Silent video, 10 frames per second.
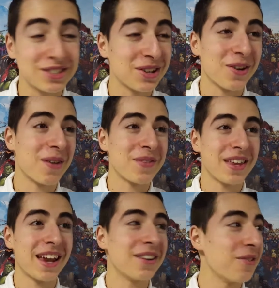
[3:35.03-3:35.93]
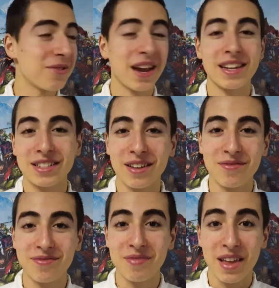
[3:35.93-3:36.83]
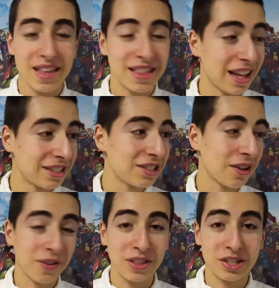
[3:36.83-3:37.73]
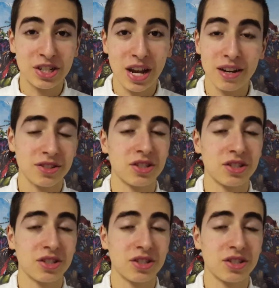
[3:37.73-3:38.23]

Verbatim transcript: So I mean, I know you guys love that stuff on the channel.